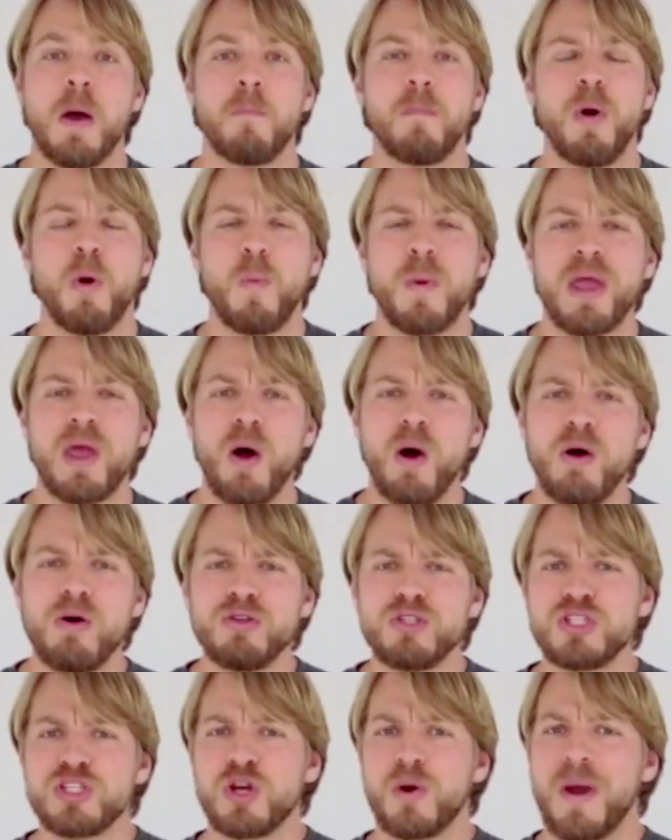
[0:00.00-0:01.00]
but we
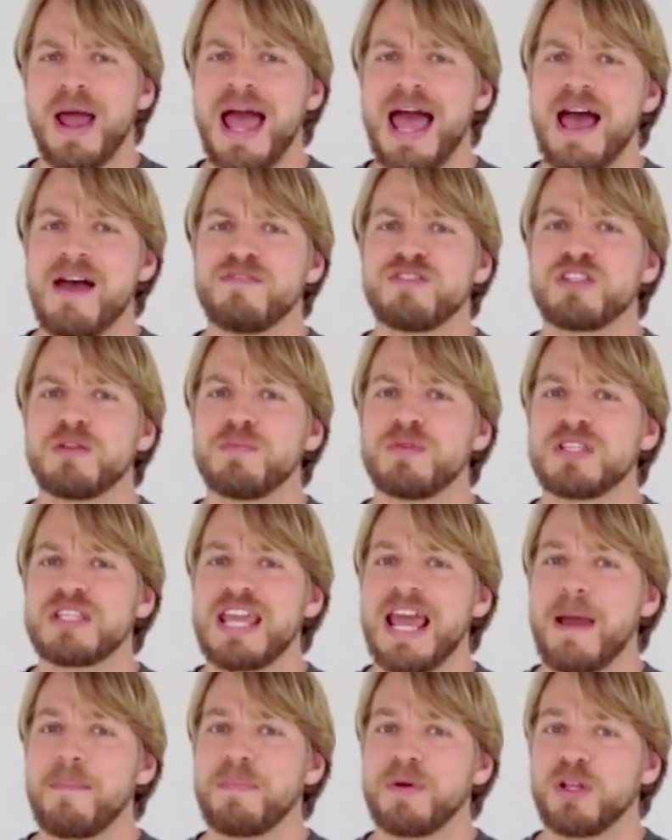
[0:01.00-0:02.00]
also have some
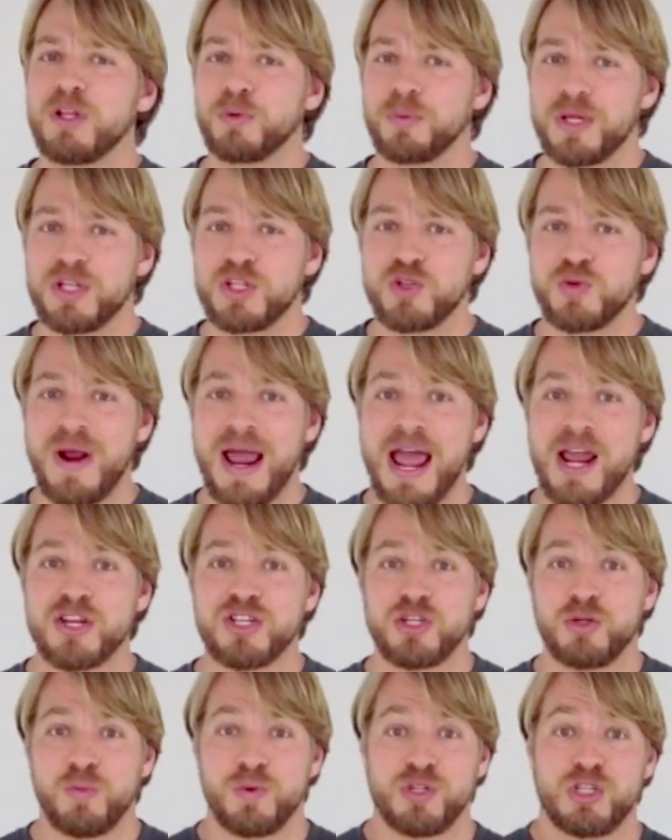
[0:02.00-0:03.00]
scapular
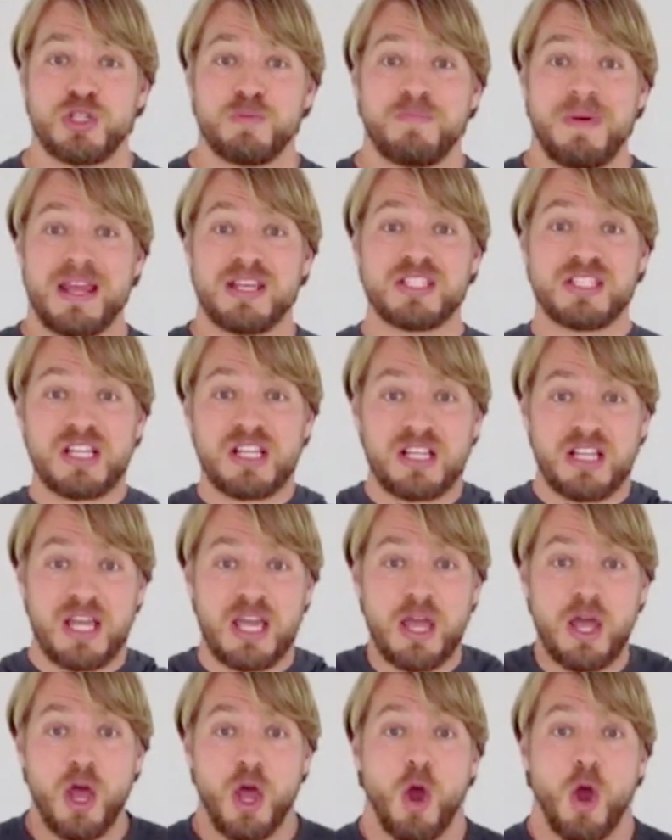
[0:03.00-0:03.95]
retraction, which is basically